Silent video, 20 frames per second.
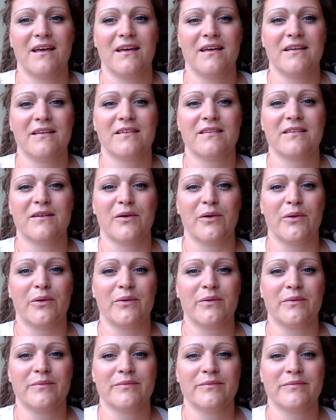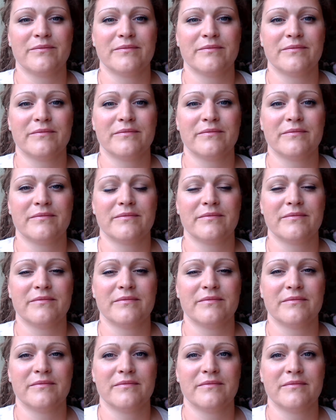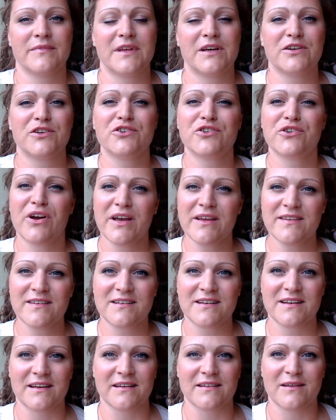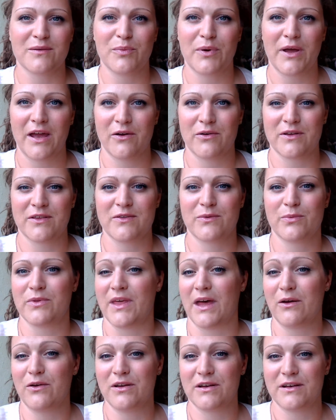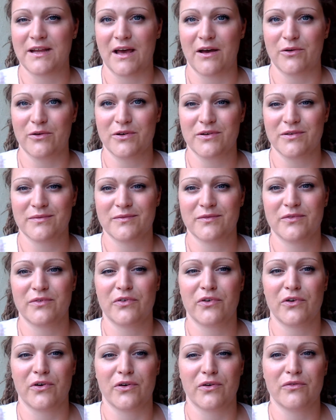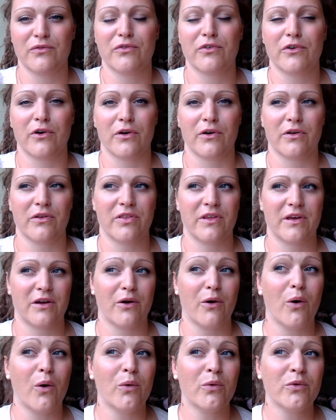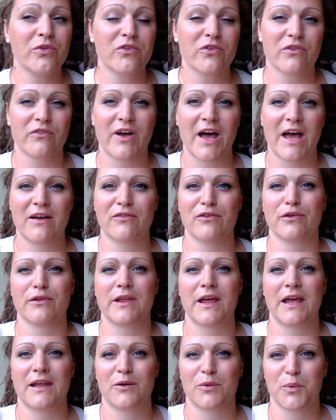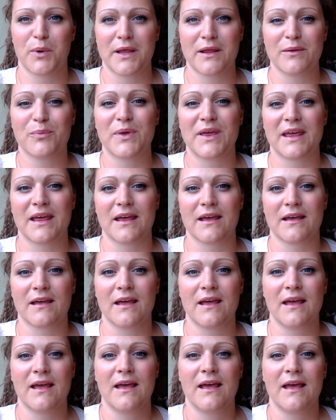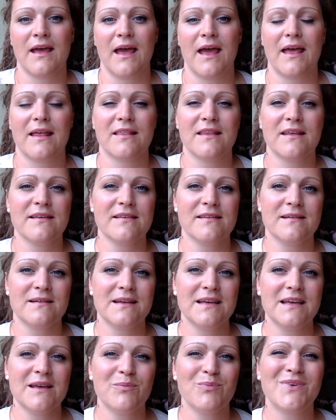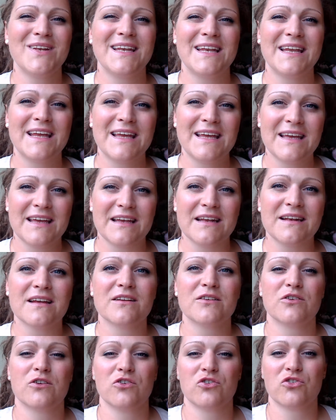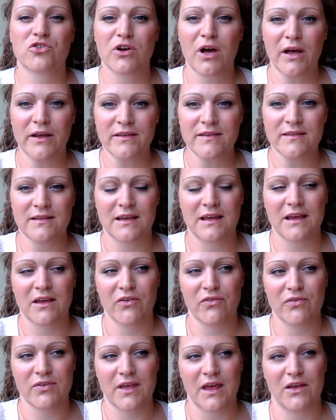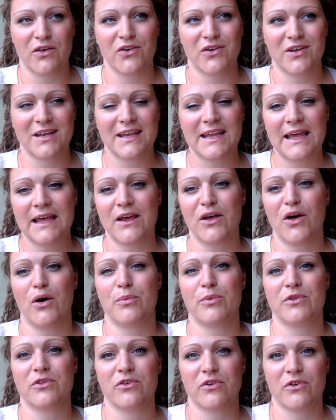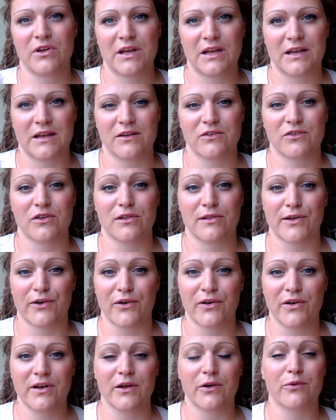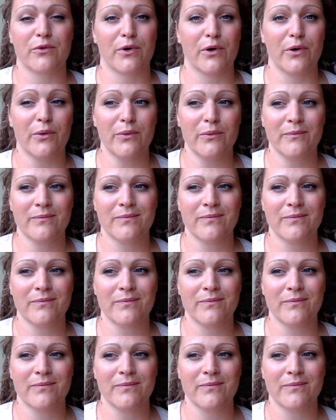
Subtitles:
So they're trusting the parents without a doubt for their own survival and well-being. And this deep need to trust gives a unique opportunity to learn and grow